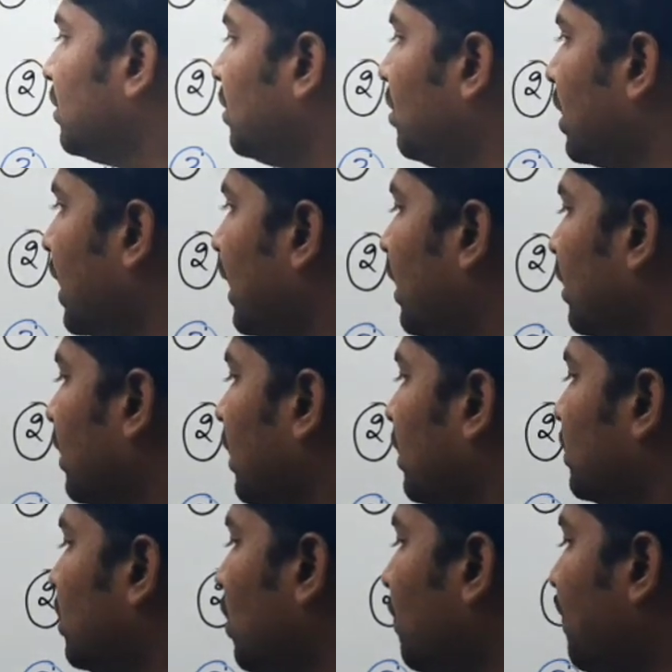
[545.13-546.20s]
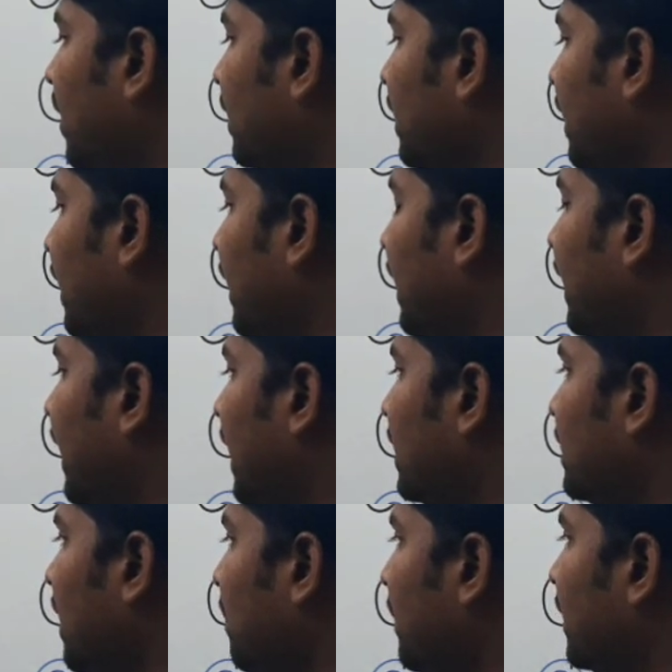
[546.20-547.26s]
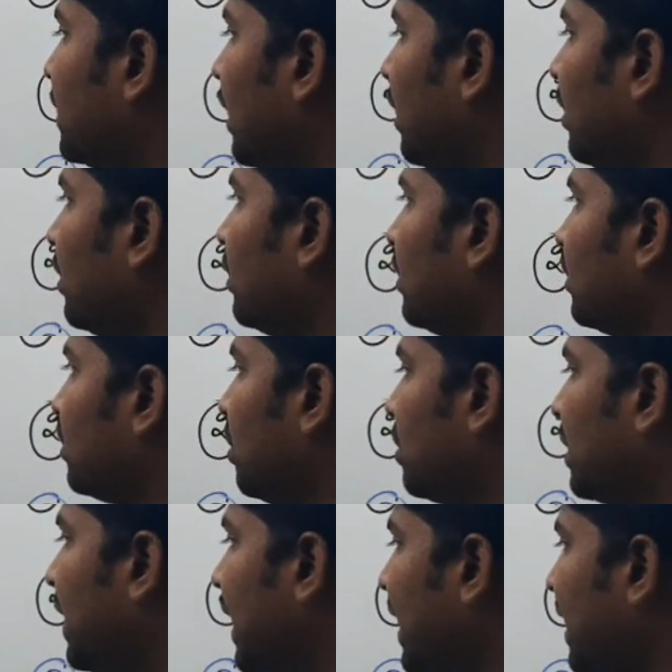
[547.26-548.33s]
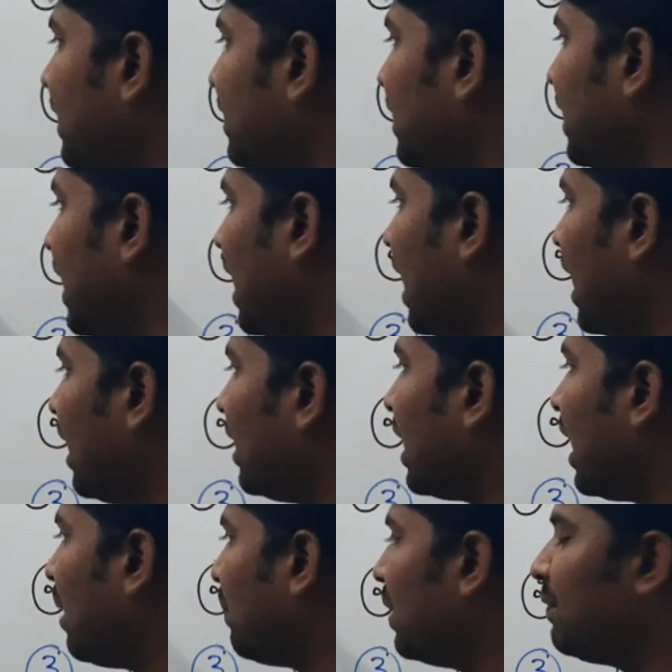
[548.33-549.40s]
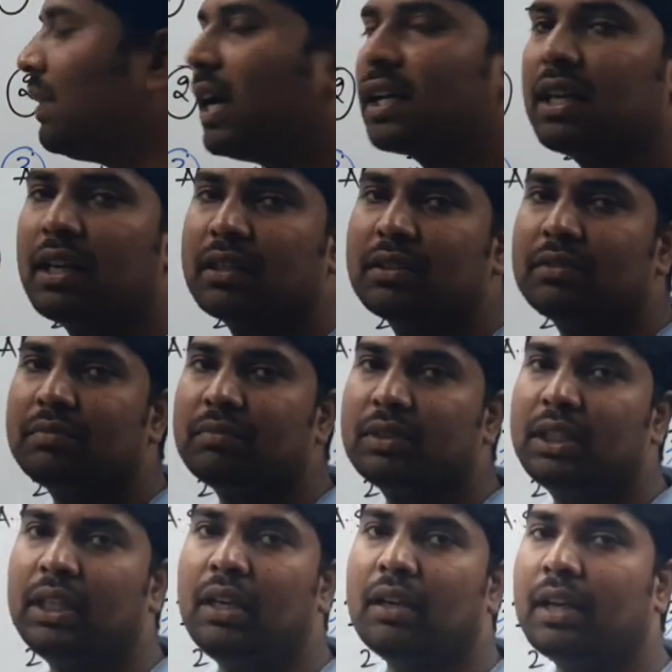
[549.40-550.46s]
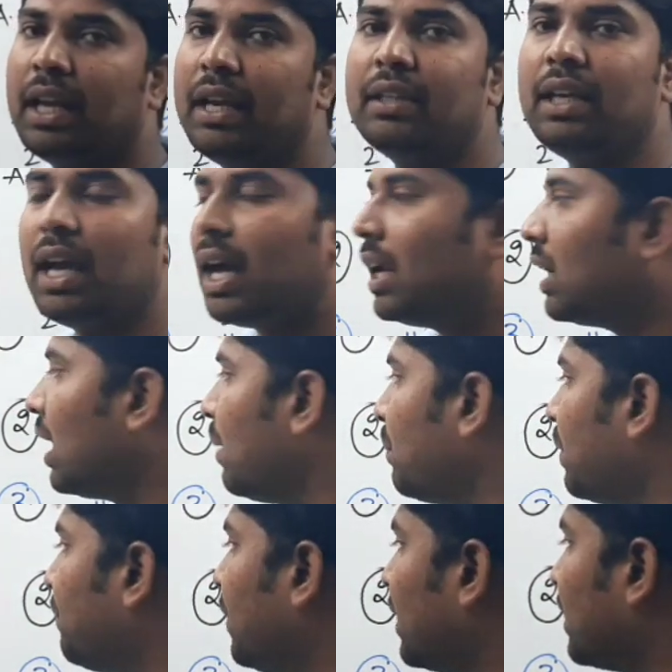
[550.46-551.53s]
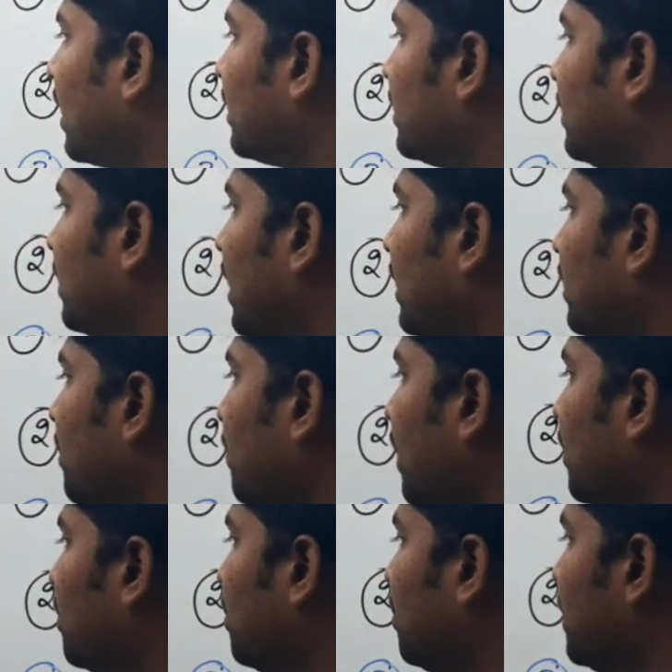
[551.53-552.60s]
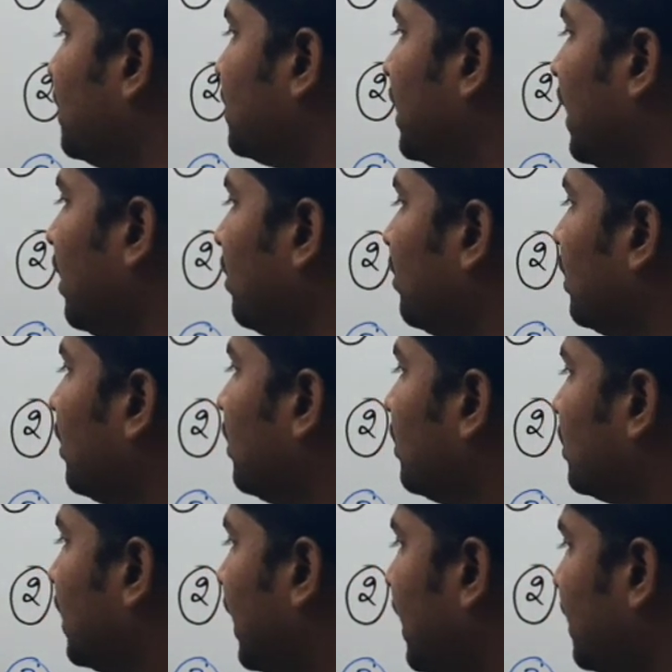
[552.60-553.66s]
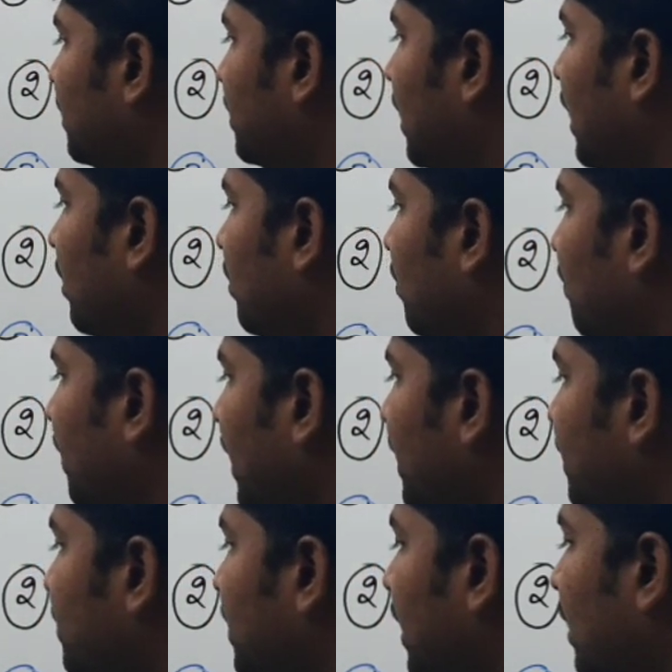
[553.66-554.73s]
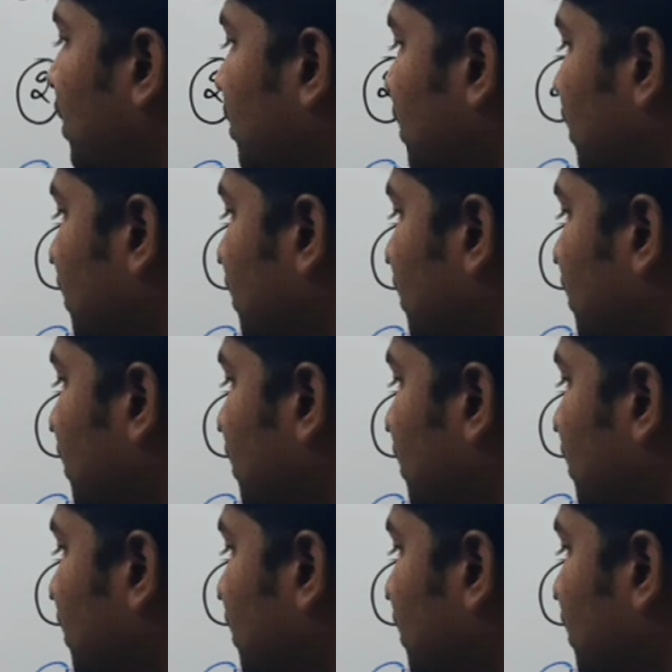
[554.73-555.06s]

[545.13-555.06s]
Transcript: Okay. So for the LCM method, so take the all common factors. Take the all common factors. Is nothing but 2 is there, 3 is there, 5 is there.